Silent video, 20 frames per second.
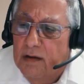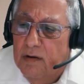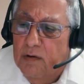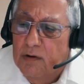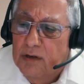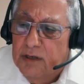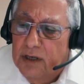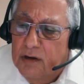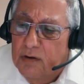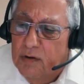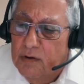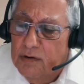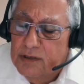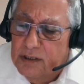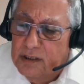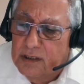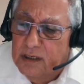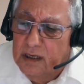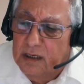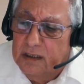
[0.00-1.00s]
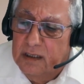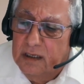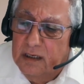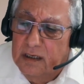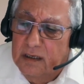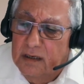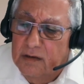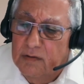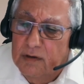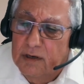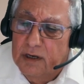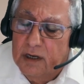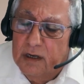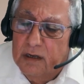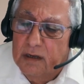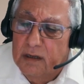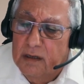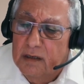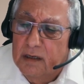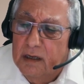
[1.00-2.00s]
all the construct and all
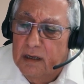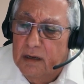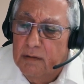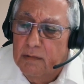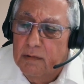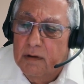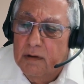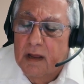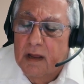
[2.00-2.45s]
the